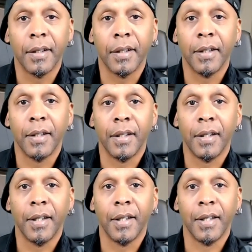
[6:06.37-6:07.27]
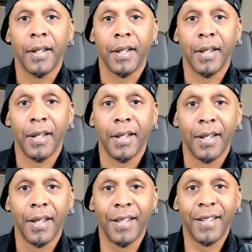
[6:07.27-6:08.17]

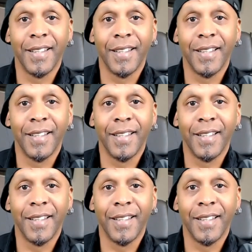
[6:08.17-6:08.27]
(no one is talking)